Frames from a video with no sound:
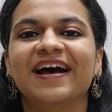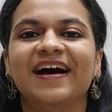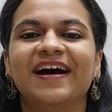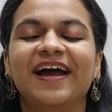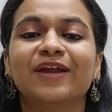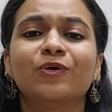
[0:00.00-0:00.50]

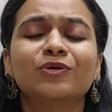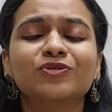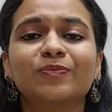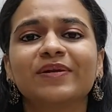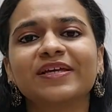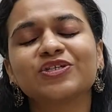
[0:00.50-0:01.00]
And
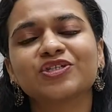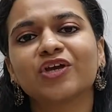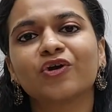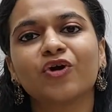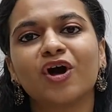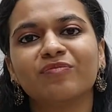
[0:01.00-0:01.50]
also please
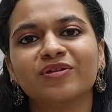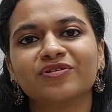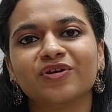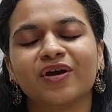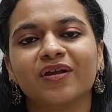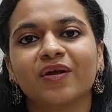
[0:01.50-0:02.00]
share your comments
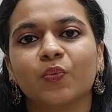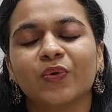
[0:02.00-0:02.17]
on